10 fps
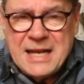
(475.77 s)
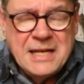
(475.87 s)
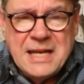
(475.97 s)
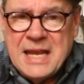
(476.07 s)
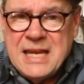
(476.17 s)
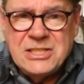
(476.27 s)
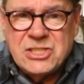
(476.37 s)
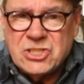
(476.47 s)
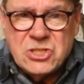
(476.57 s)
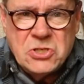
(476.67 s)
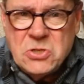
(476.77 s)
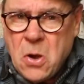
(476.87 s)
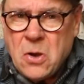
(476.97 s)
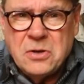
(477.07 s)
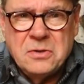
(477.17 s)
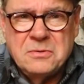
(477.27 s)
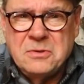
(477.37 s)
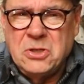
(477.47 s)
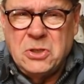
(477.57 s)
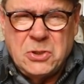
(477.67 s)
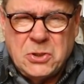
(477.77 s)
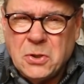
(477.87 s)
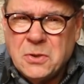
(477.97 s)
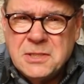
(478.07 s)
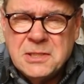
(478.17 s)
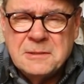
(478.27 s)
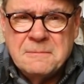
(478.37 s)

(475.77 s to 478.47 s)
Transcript: and it's not good.